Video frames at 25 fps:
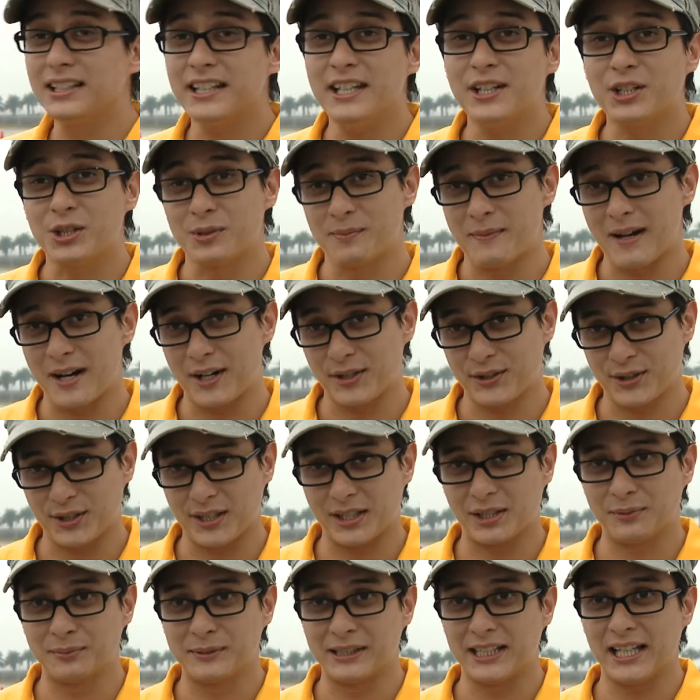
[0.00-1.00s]
Eco
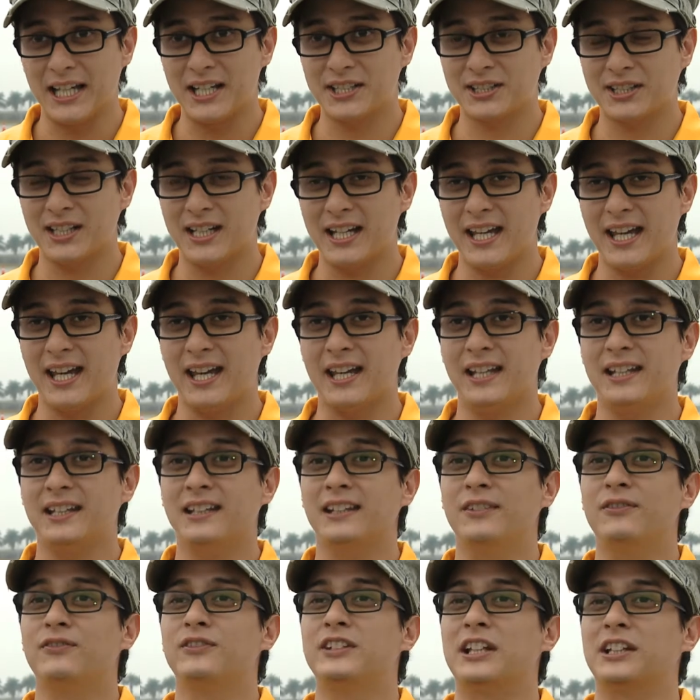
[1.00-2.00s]
Marathon in Malaysia,
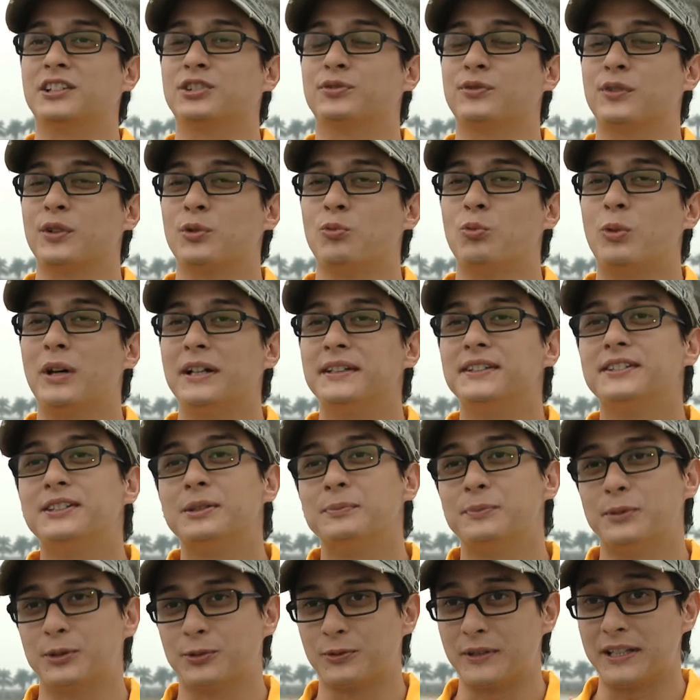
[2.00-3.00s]
and that's for one
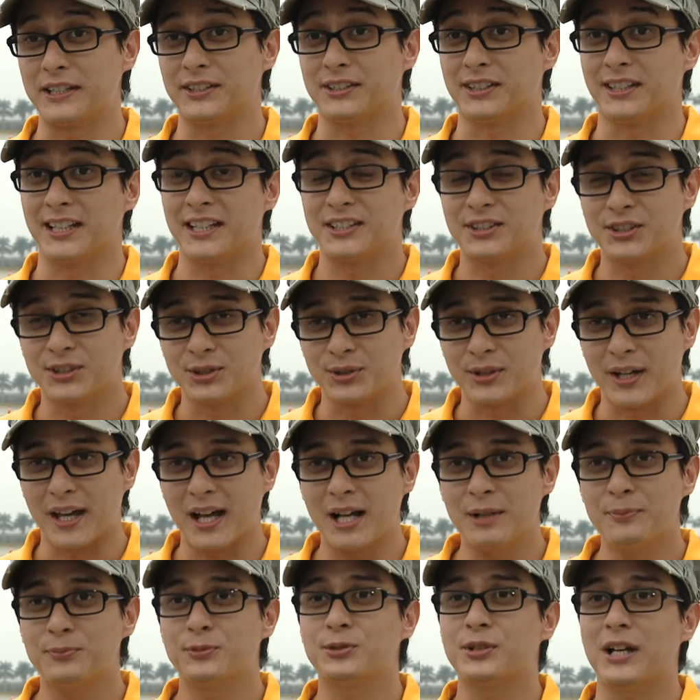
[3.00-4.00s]
simple reason. It's to
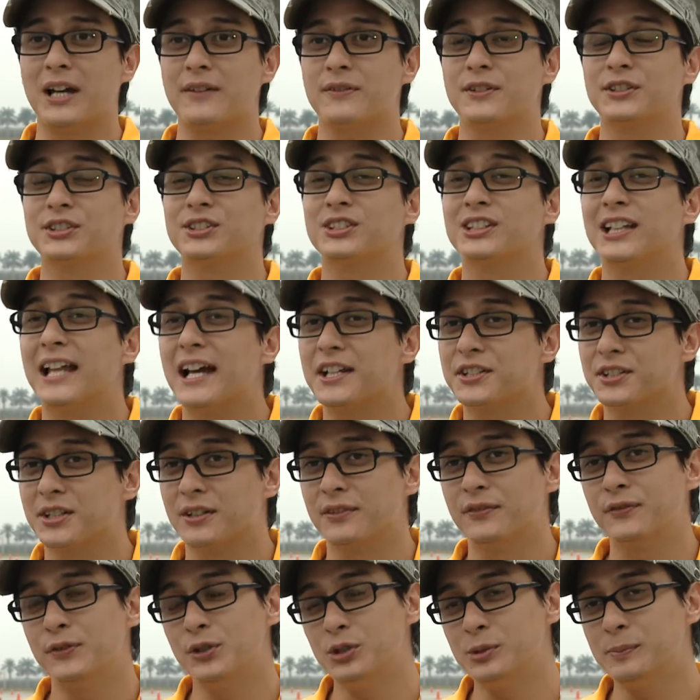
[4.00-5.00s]
help drivers slash
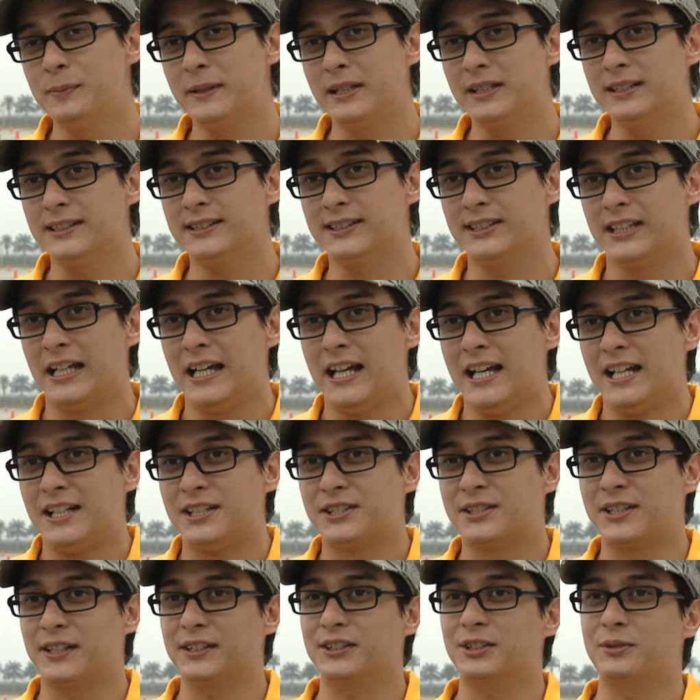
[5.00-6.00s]
their fuel bills
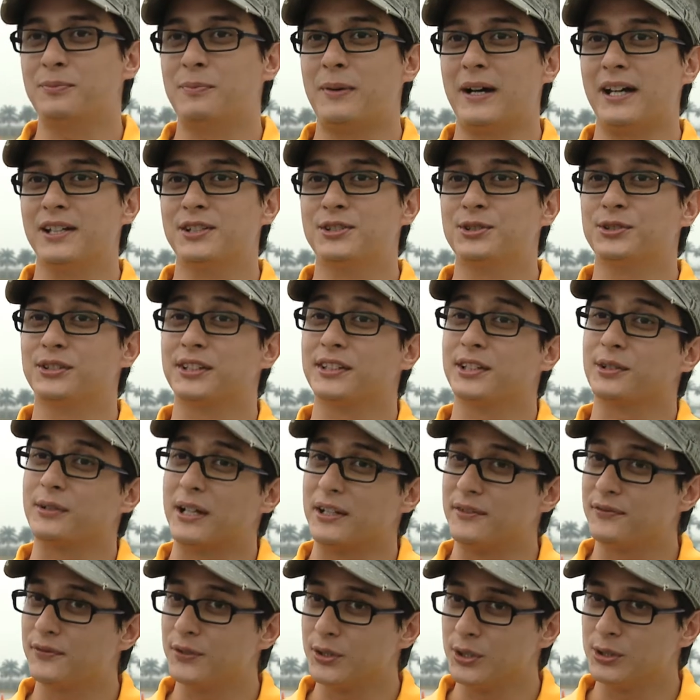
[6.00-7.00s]
just by choosing the
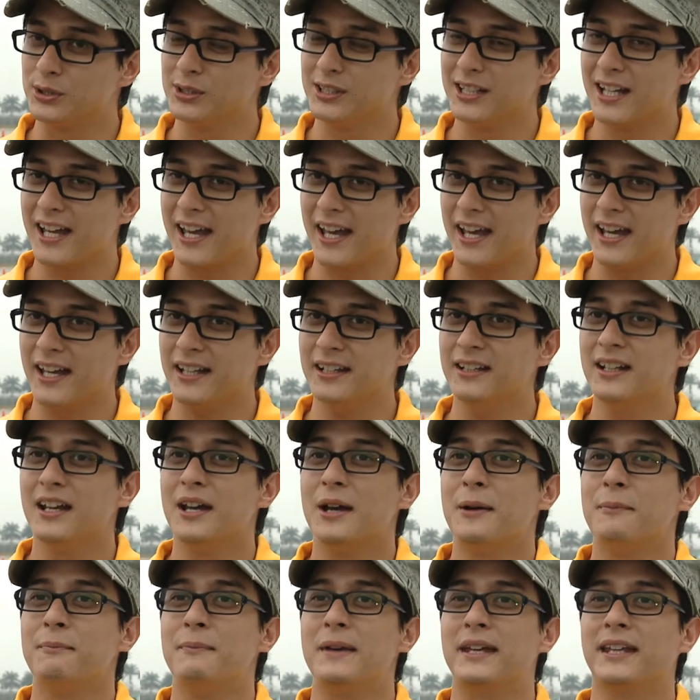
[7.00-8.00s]
right fuel and
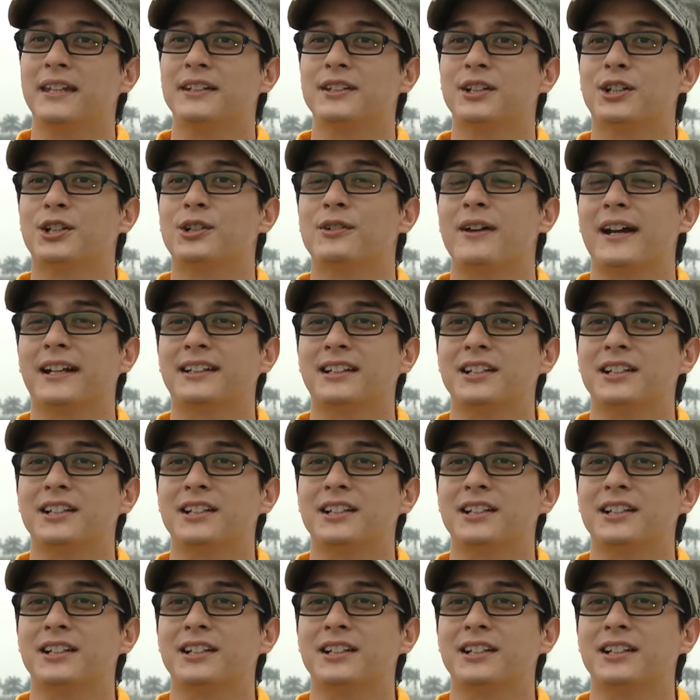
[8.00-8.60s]
making the correct